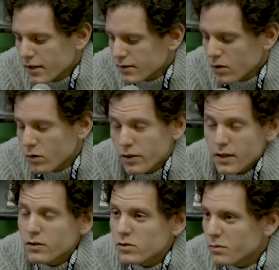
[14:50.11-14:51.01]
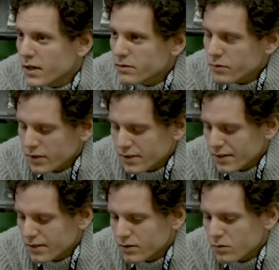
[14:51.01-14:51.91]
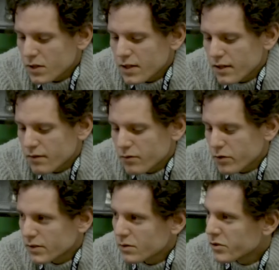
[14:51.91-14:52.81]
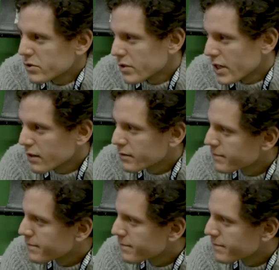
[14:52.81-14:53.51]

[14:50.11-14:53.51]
So thank you so much for listening to me and for this opportunity.